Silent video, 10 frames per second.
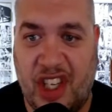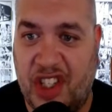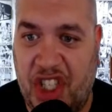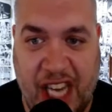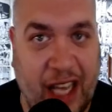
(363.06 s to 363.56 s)

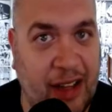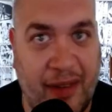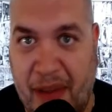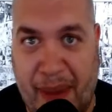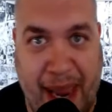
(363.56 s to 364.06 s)
shell of the
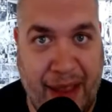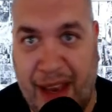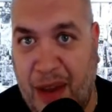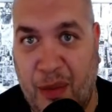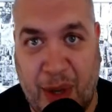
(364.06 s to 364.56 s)
man that he
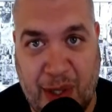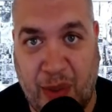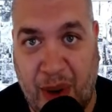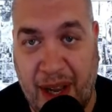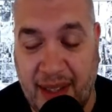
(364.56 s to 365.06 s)
once
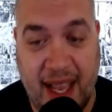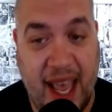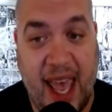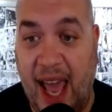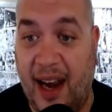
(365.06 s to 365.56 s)
was.
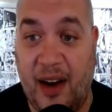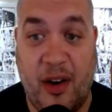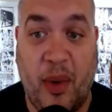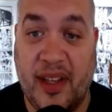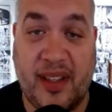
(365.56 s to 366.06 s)
And I don't know
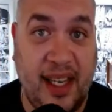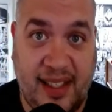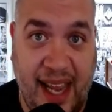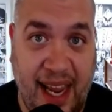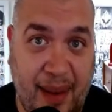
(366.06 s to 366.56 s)
what it's going to
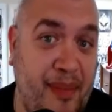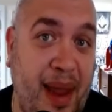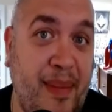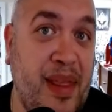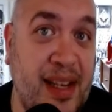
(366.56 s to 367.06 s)
take.
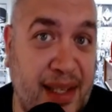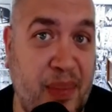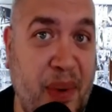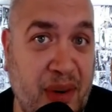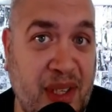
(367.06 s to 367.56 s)
Maybe the
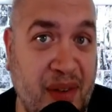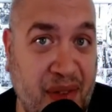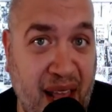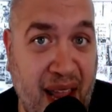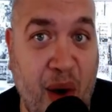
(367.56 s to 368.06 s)
disappearance of Leia